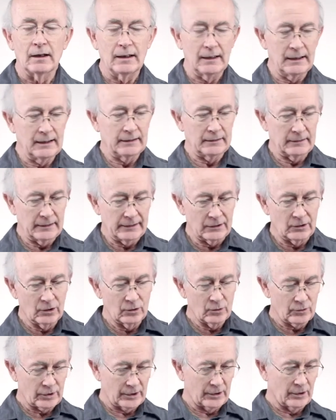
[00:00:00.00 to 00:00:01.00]
And they
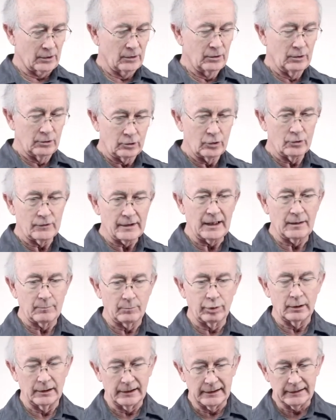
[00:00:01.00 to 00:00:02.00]
go there to
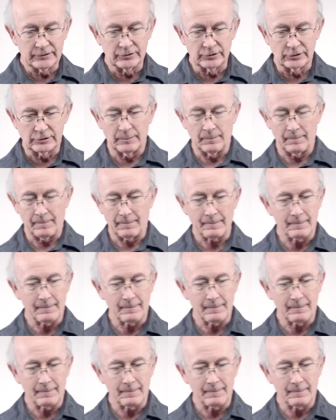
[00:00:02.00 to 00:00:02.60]
that place